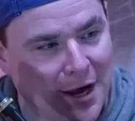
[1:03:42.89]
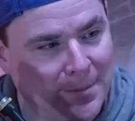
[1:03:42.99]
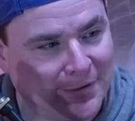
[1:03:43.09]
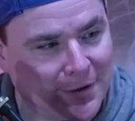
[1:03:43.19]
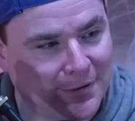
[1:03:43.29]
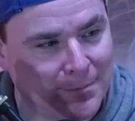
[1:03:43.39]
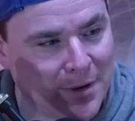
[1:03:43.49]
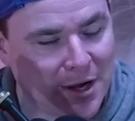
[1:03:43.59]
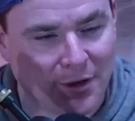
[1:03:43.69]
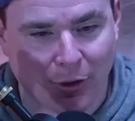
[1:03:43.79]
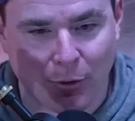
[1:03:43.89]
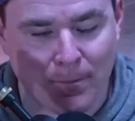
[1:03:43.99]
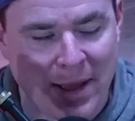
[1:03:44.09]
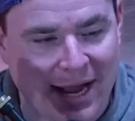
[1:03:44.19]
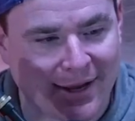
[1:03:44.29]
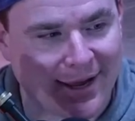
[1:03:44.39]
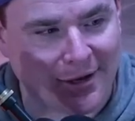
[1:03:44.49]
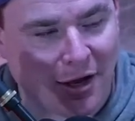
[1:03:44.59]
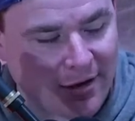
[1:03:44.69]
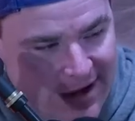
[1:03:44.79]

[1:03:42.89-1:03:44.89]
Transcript: episodes a month, a whole back catalog of